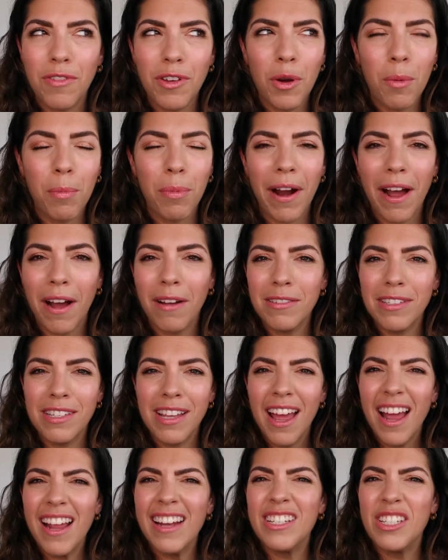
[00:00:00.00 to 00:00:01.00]
for your brows,
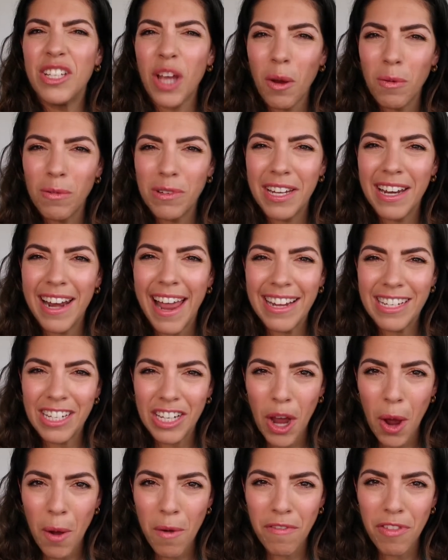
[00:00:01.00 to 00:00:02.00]
don't let
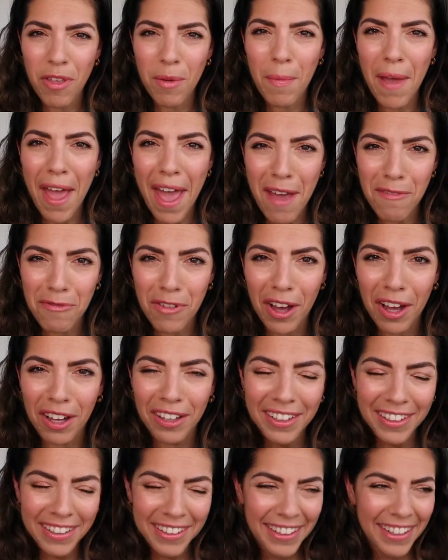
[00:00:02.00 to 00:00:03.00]
go of them ever
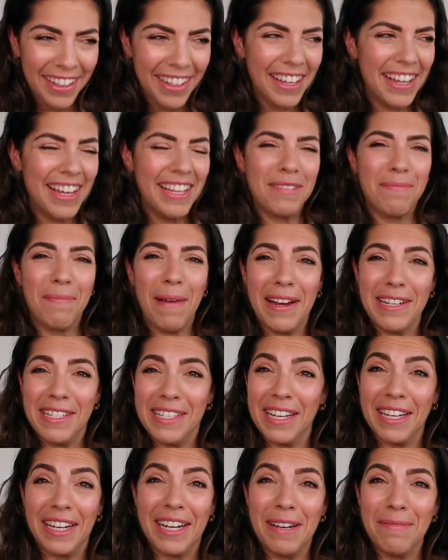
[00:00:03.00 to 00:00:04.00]
is
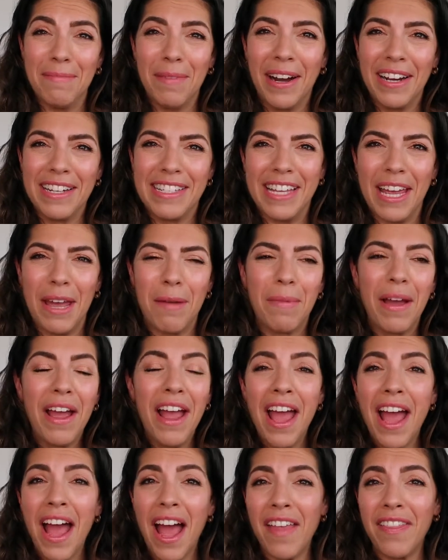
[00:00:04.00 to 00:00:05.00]
basically my tip.
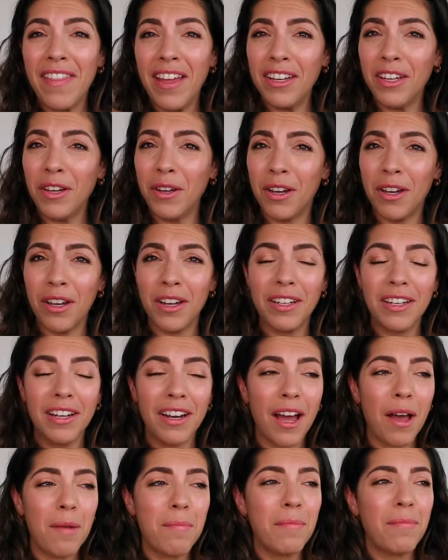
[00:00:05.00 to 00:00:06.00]
And then you can
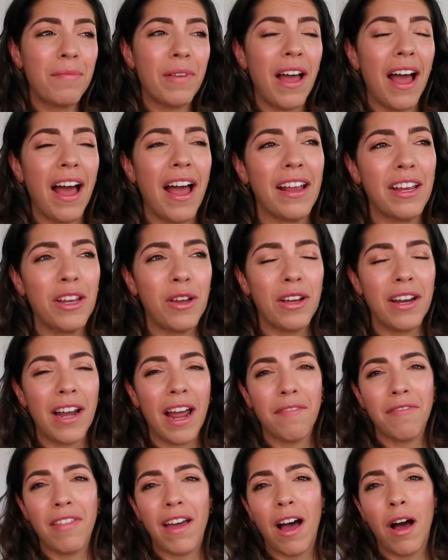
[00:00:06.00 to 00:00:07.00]

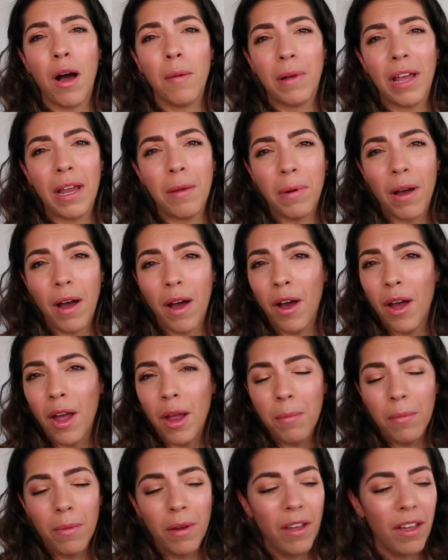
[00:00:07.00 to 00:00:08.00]
have that upkeep at
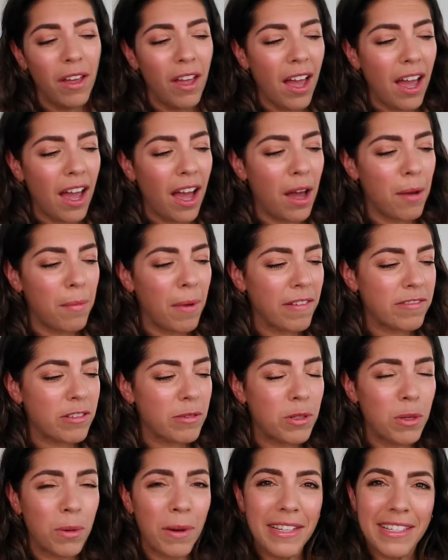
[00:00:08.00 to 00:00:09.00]
home, have
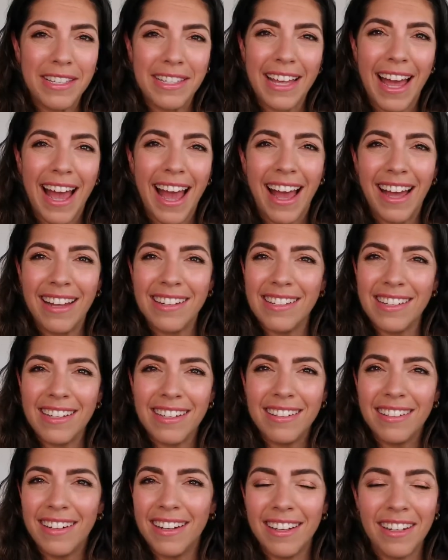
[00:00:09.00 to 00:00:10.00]
some tweezers at hand
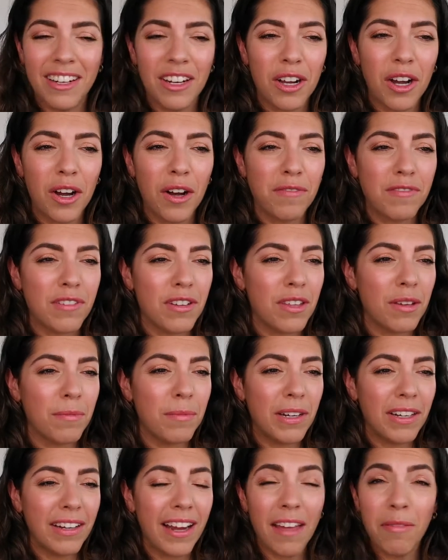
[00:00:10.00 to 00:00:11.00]
and look after
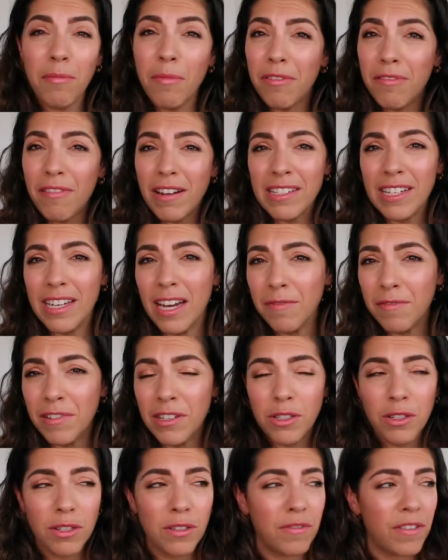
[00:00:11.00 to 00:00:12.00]
them and get them threaded every
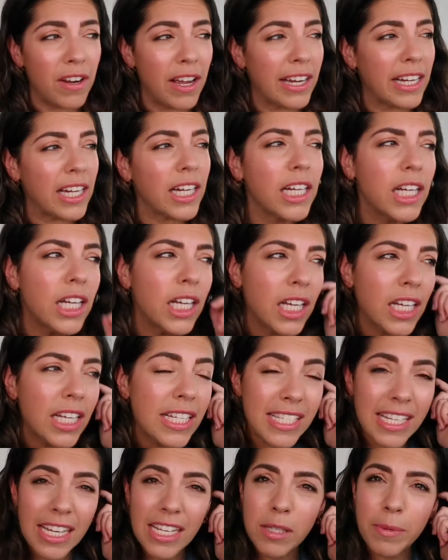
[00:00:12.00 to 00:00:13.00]
sort of like
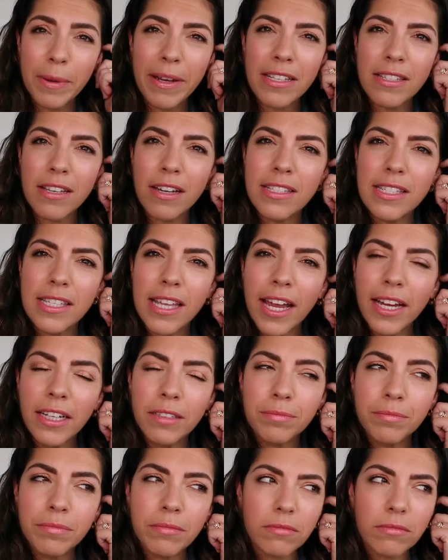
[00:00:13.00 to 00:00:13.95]
6 weeks, I'd say.